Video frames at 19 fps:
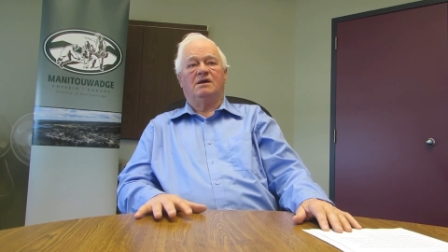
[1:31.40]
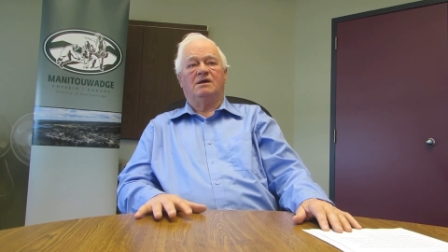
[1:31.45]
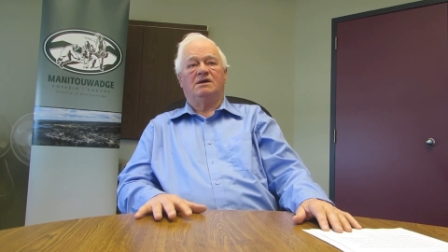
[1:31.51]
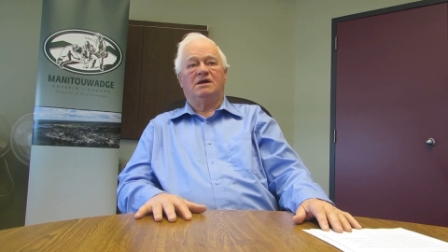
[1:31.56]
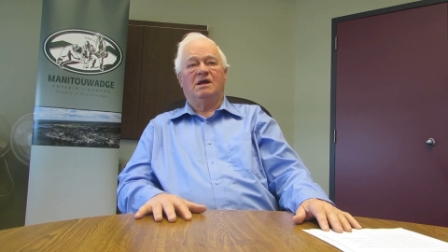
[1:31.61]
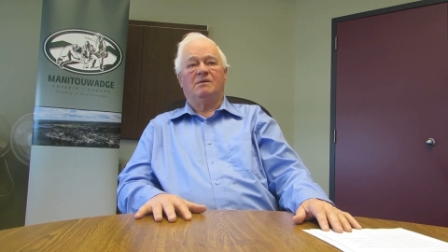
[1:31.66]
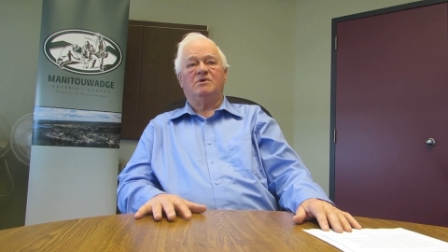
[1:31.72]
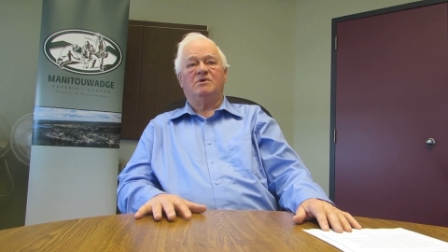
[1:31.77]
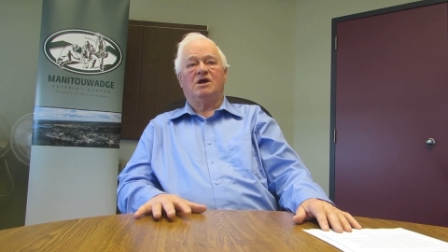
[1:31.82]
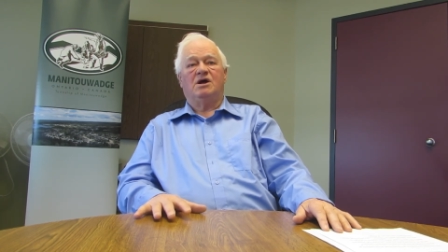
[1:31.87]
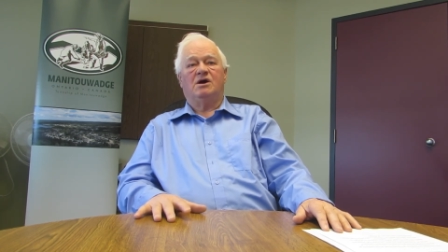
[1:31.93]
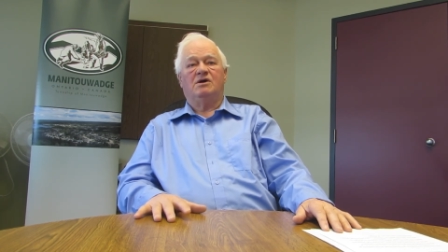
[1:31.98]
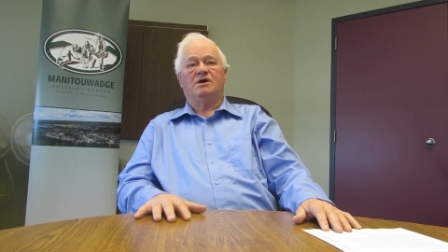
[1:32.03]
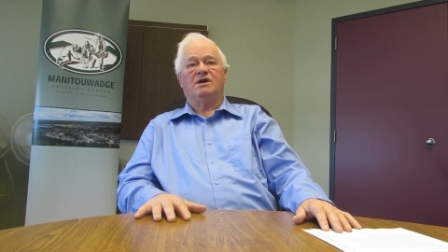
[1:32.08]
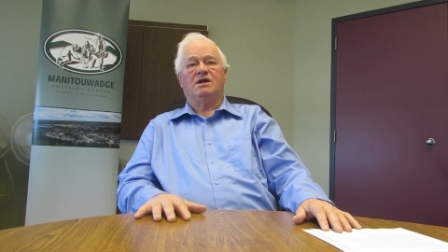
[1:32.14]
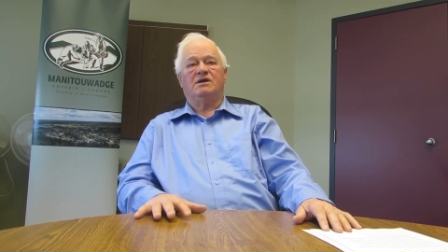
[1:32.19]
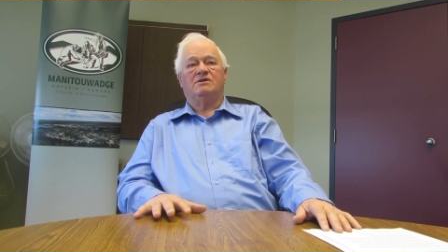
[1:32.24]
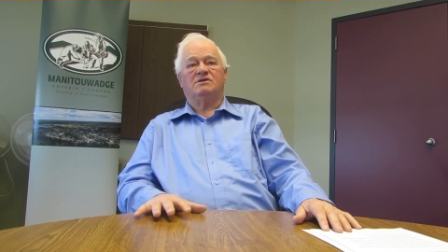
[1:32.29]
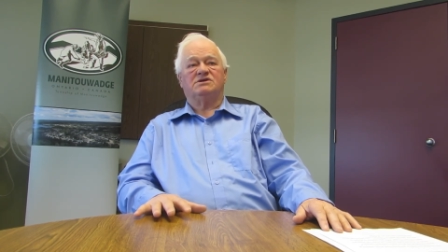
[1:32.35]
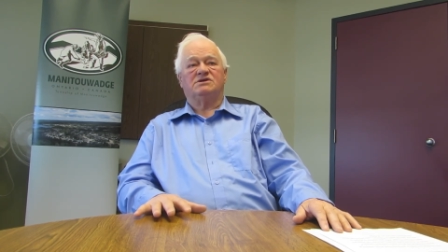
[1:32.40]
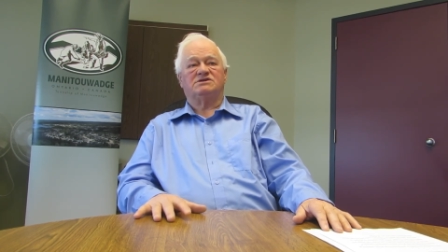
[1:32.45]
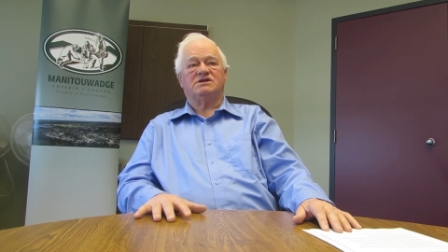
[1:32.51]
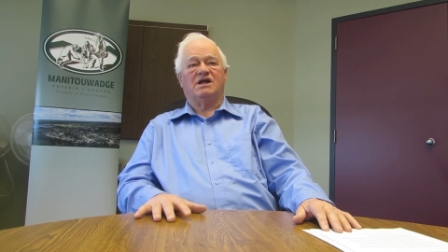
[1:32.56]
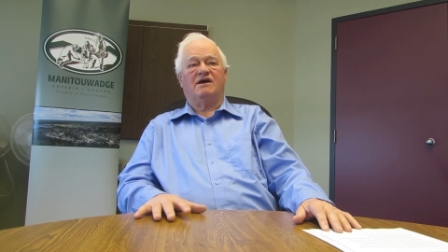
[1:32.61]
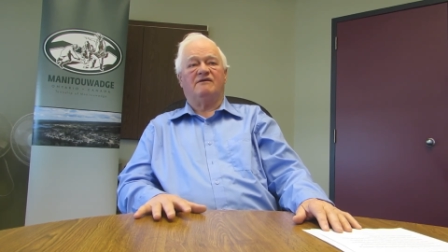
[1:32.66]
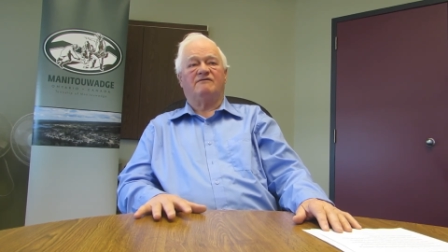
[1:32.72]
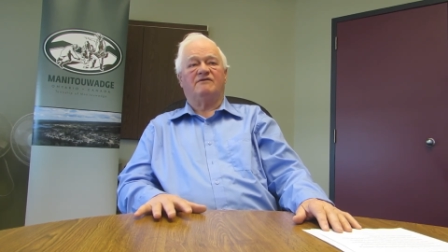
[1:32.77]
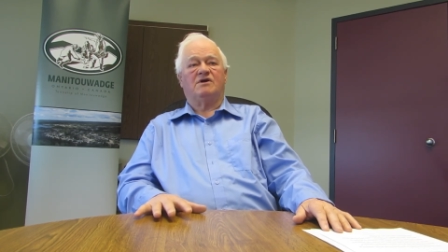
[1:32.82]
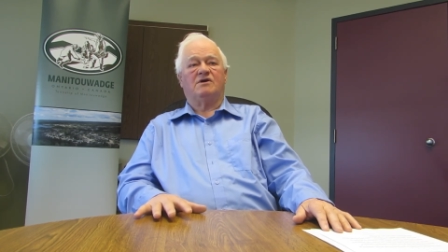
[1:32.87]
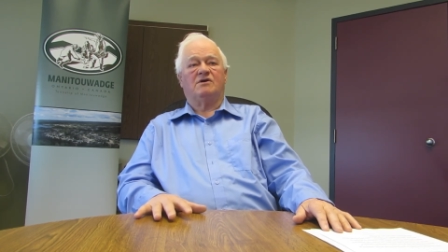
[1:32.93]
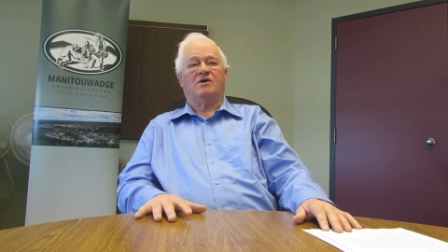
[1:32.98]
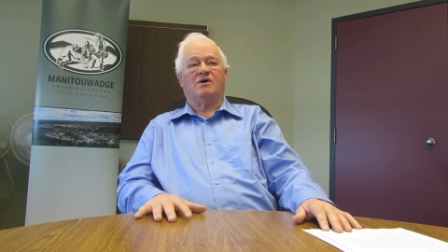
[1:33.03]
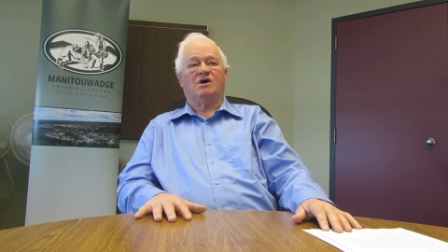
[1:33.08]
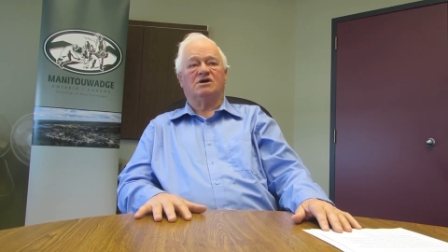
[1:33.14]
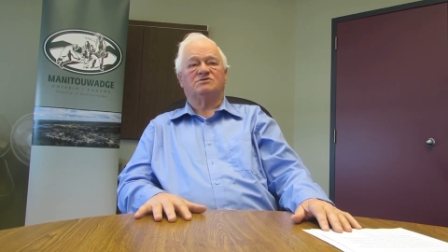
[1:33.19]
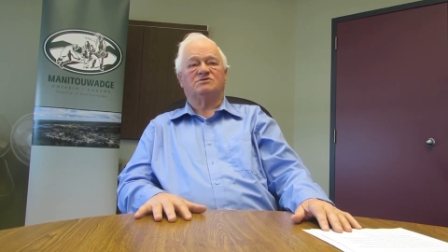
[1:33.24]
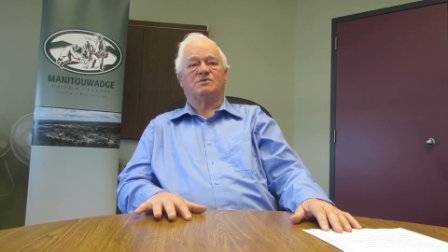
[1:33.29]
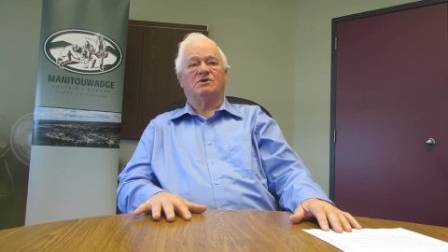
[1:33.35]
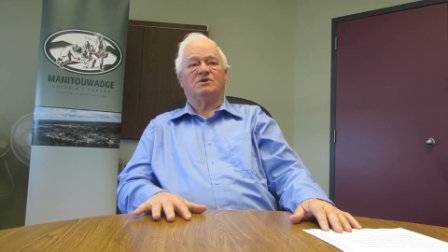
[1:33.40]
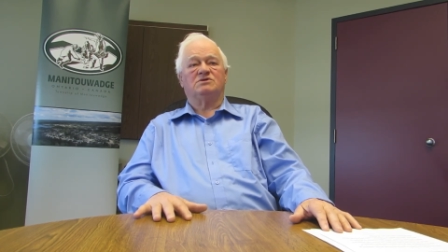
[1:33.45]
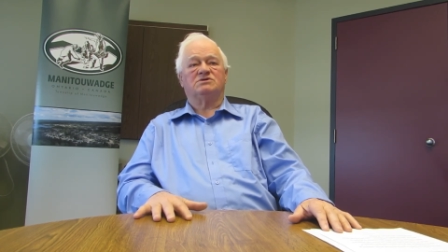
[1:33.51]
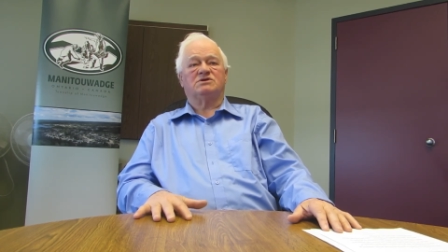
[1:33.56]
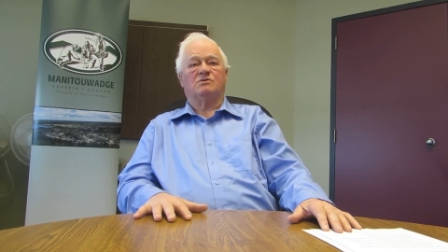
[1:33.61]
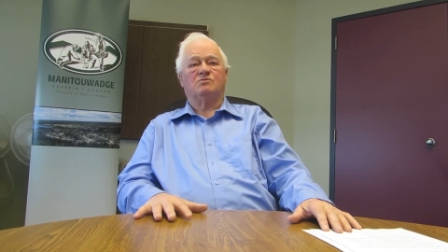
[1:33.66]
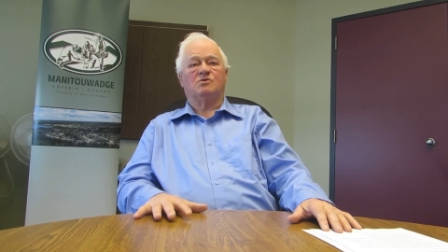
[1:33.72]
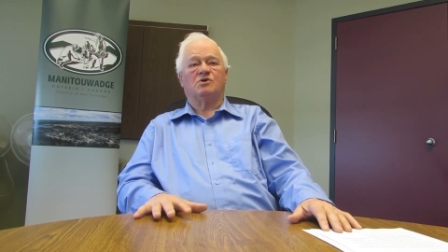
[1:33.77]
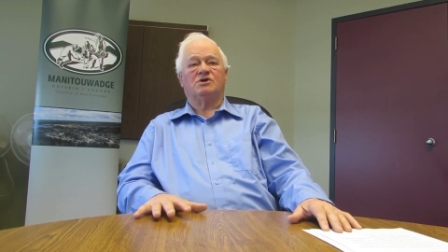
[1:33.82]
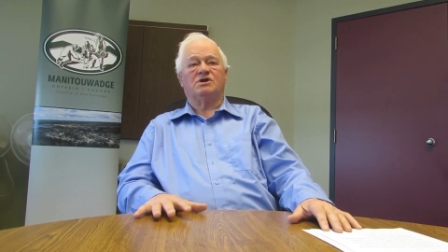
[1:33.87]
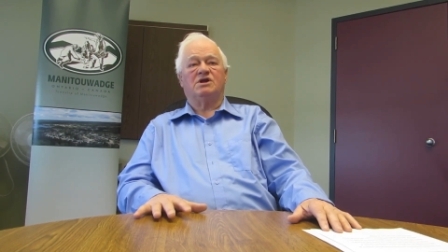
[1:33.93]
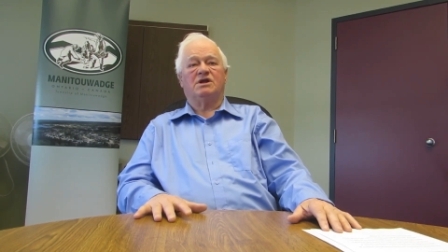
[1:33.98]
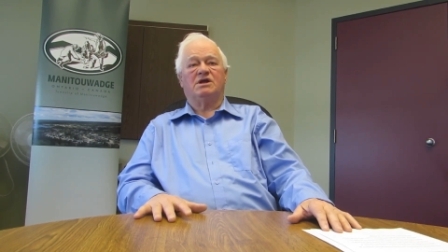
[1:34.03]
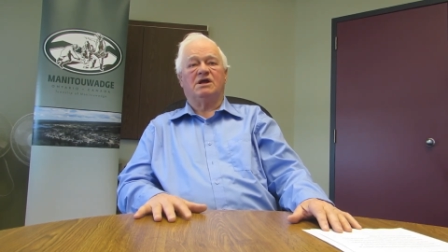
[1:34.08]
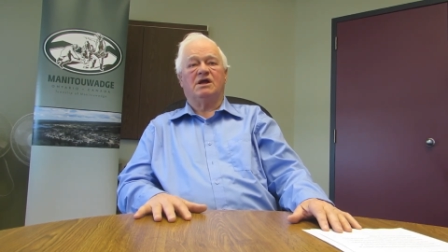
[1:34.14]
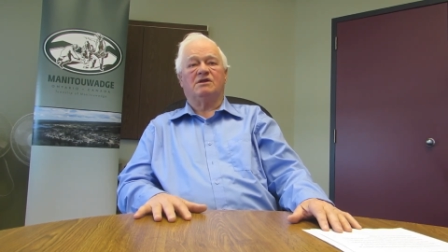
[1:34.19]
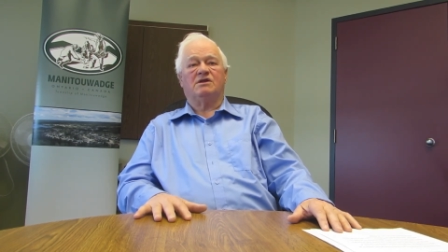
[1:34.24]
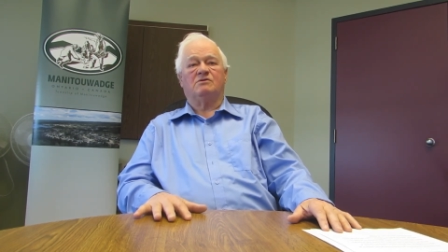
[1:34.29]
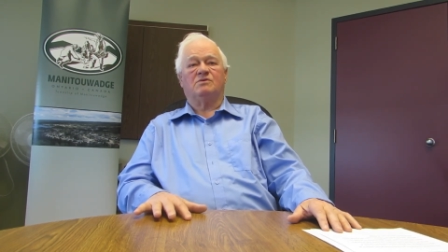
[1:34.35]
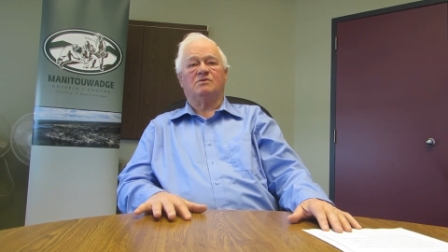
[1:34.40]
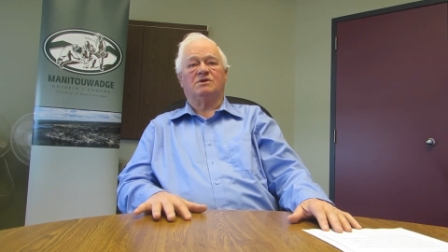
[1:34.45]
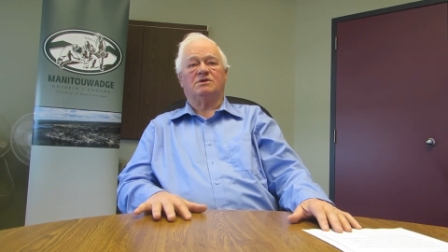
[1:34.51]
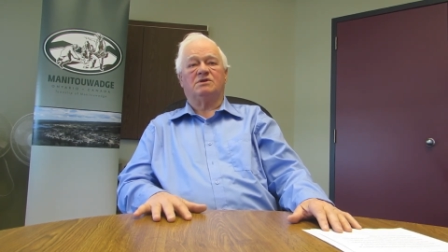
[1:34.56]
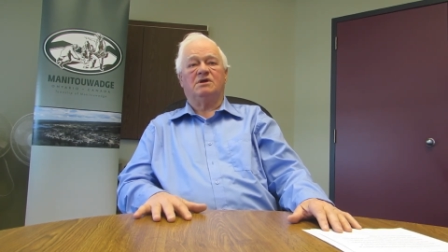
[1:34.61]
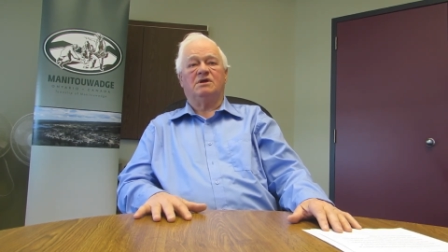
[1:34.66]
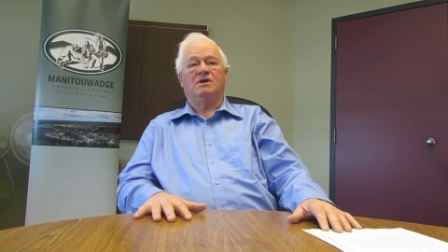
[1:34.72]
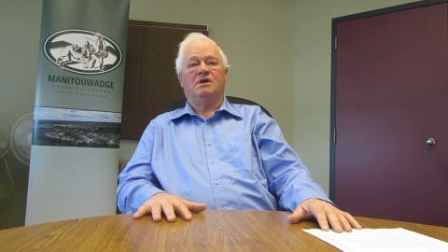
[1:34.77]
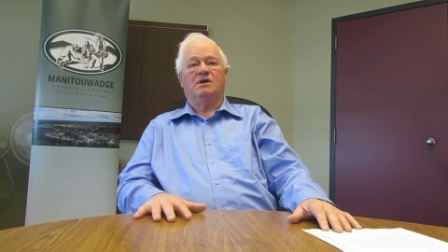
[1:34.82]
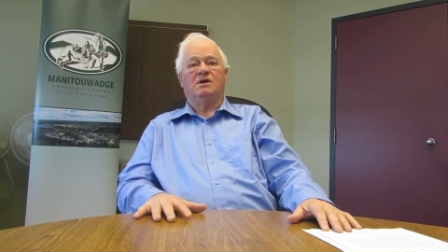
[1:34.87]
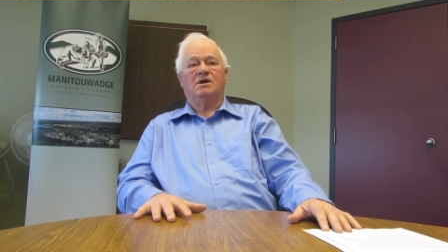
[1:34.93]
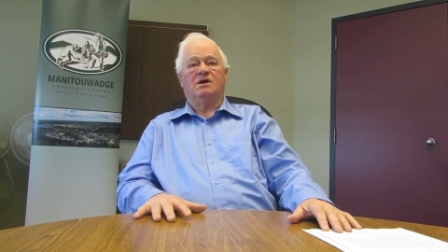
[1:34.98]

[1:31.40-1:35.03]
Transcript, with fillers: Debbie Hardy and the staff at our hospital are working together with the